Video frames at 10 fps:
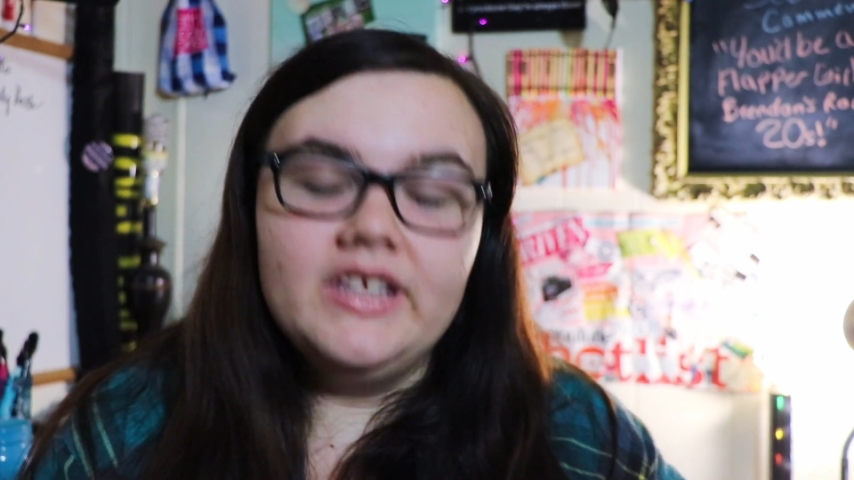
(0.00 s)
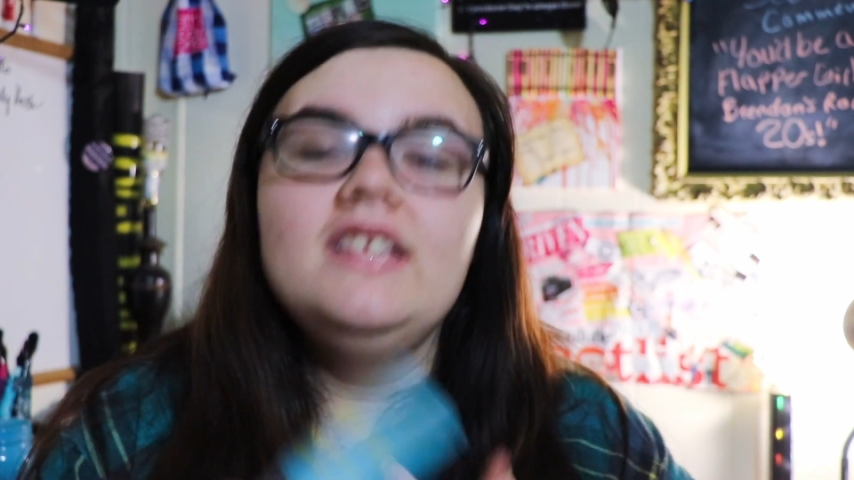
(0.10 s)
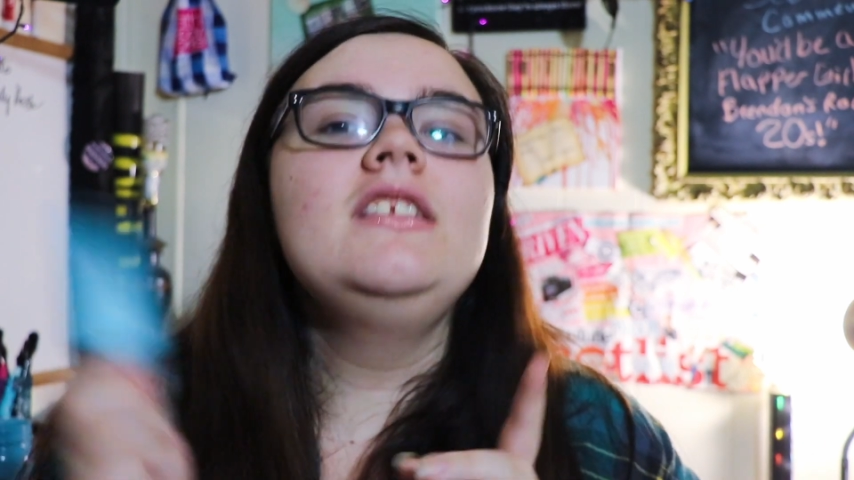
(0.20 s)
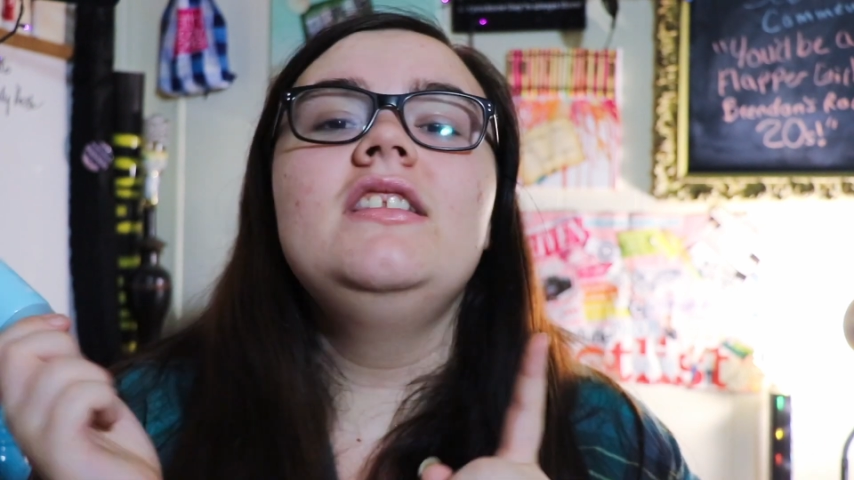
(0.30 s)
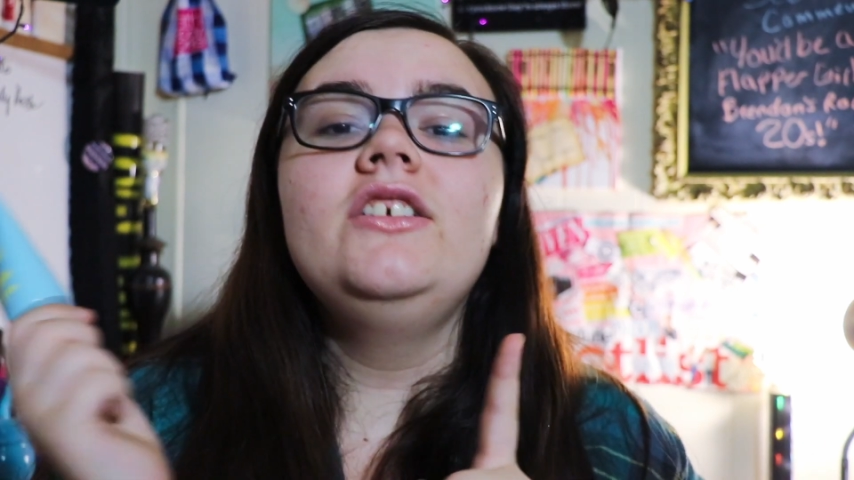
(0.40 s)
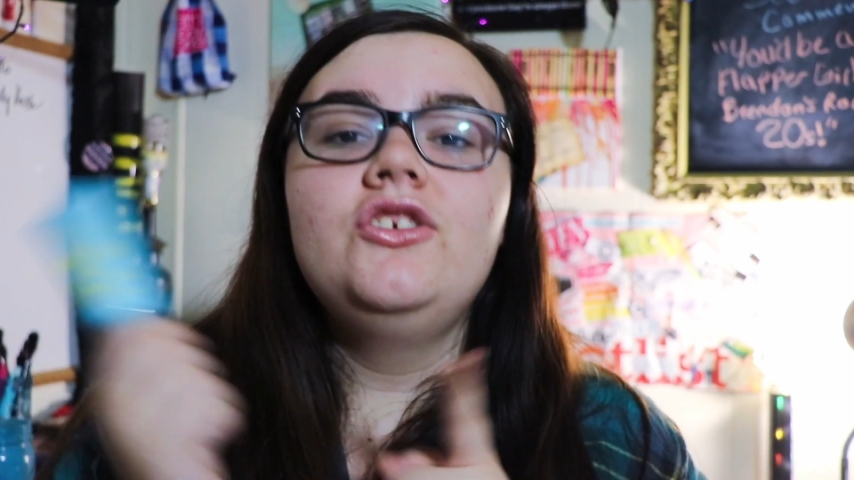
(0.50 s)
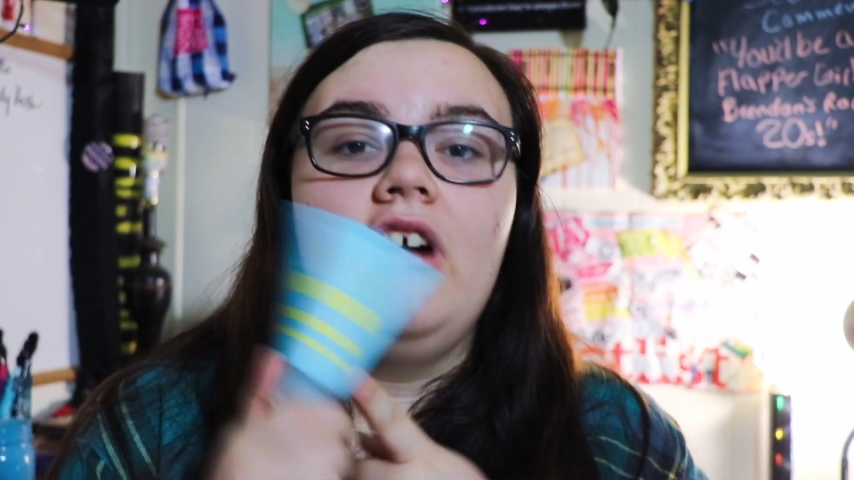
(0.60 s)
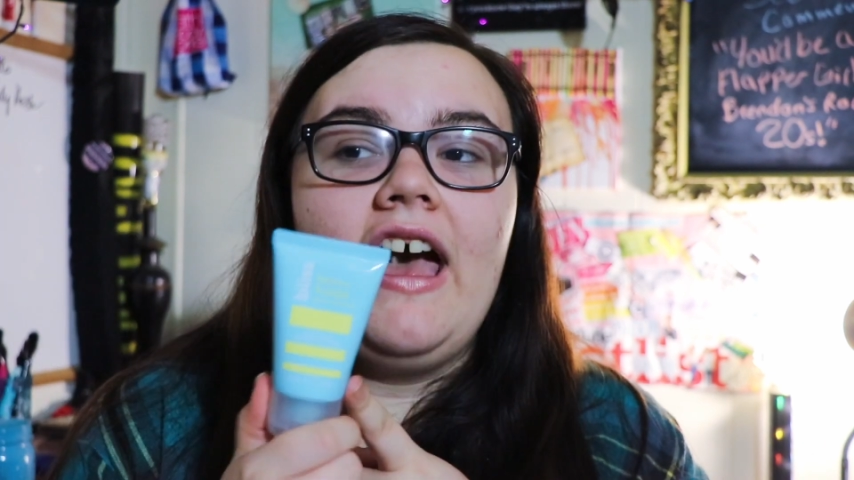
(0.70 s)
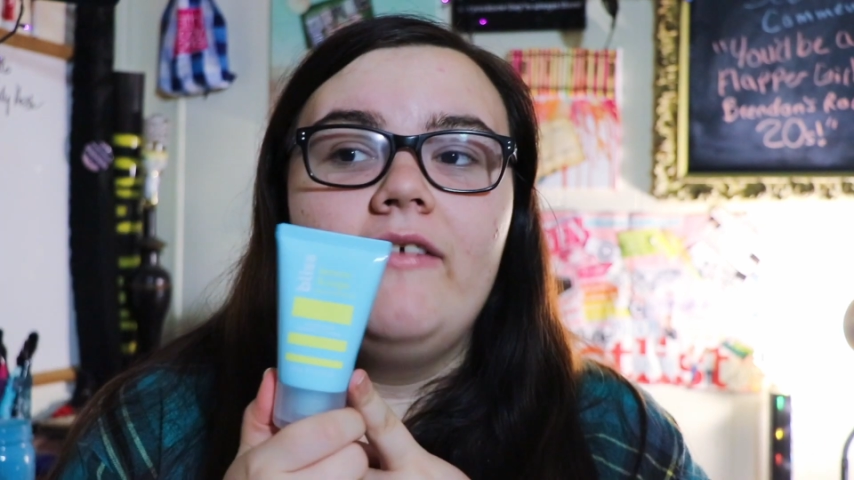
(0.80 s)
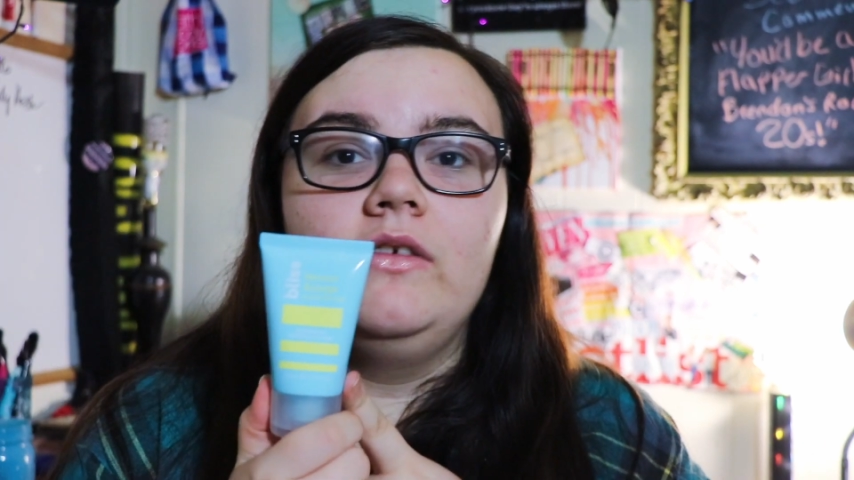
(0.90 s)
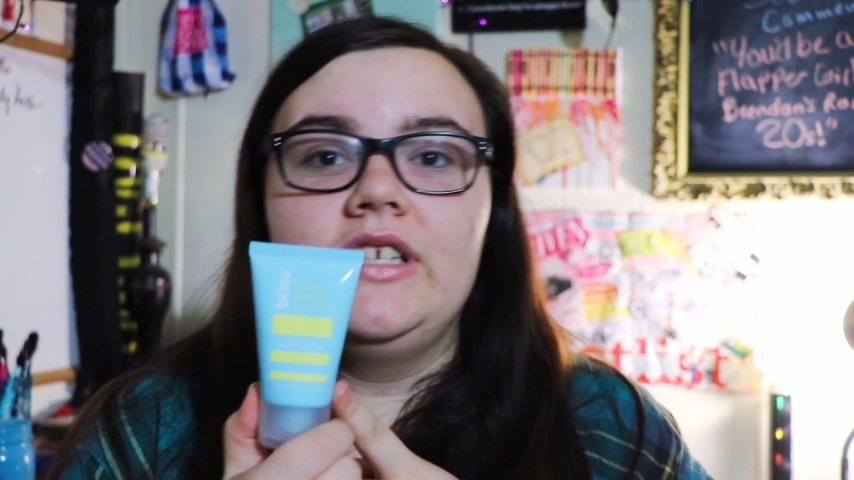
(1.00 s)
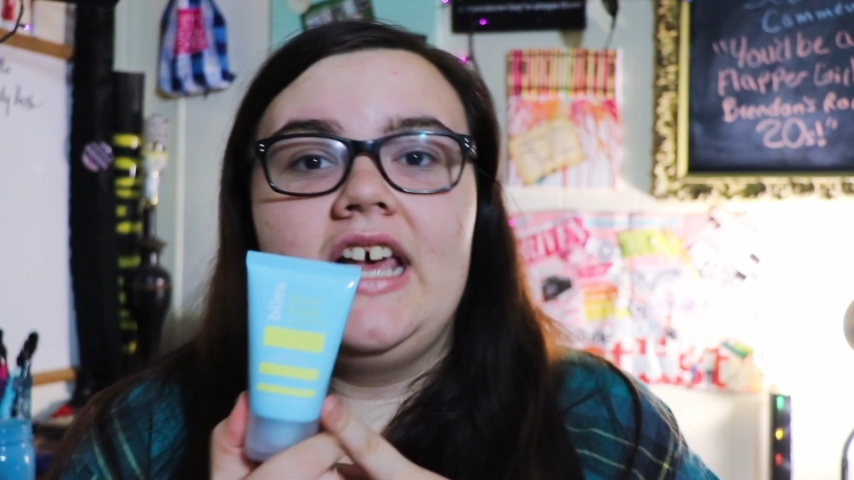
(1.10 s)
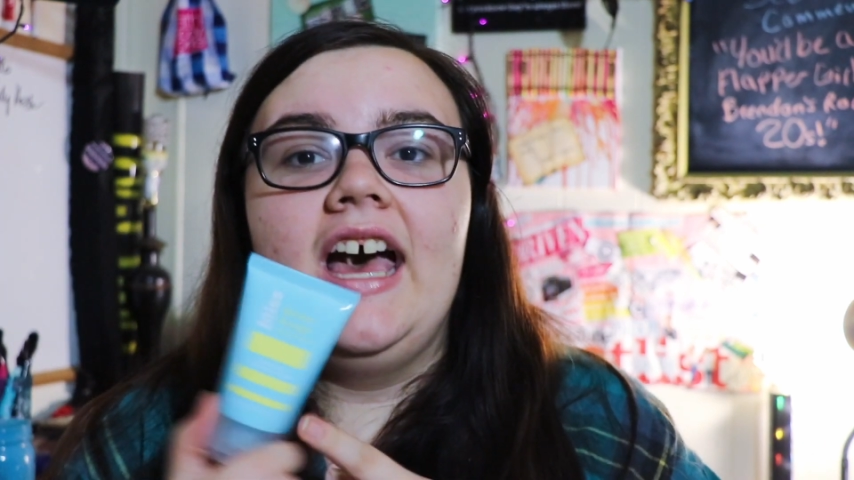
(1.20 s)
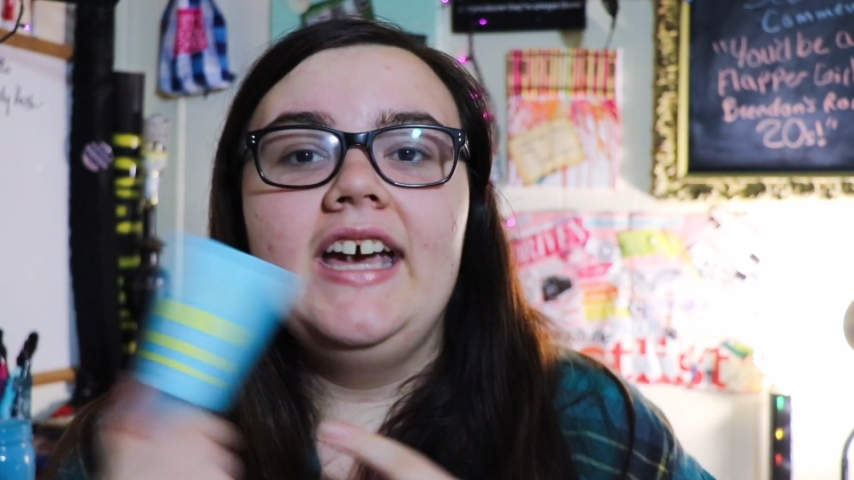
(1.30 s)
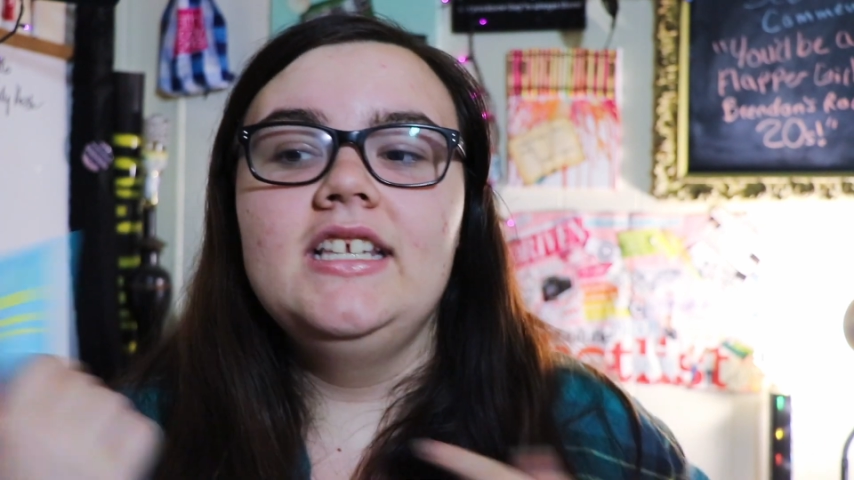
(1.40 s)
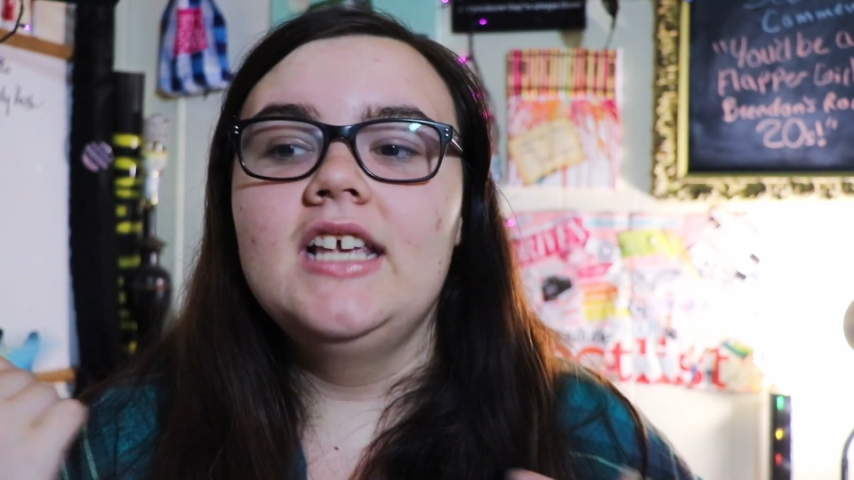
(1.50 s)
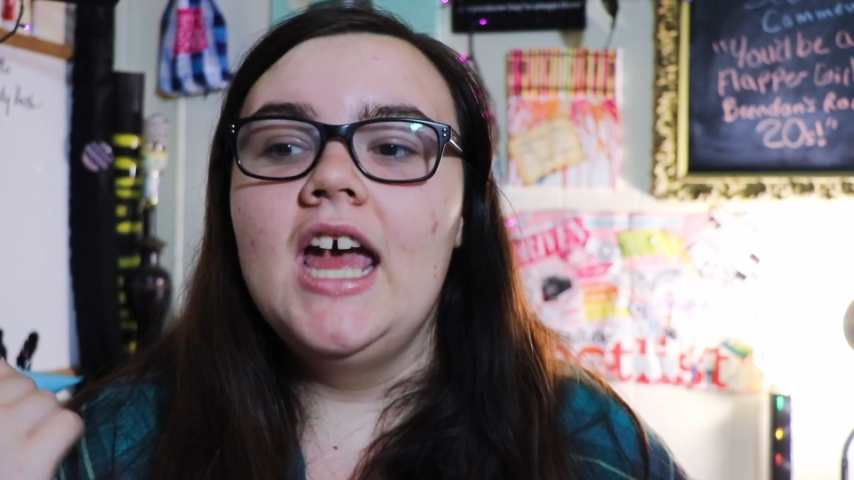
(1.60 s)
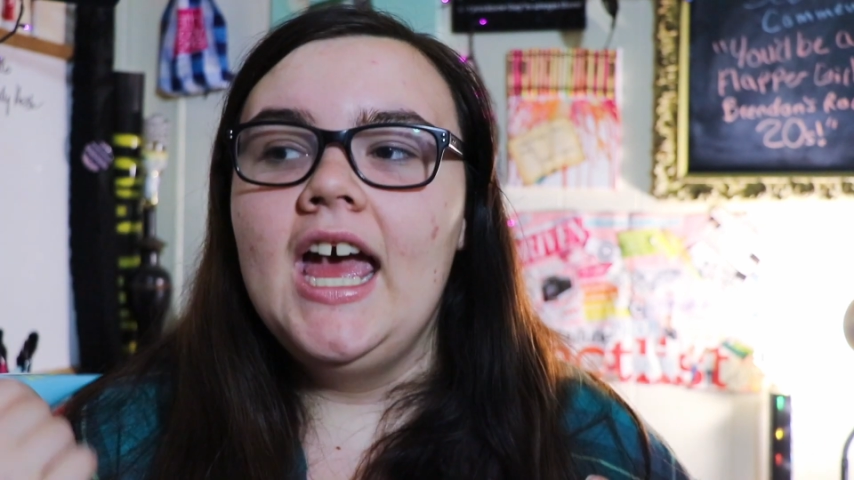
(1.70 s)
This is the travel size,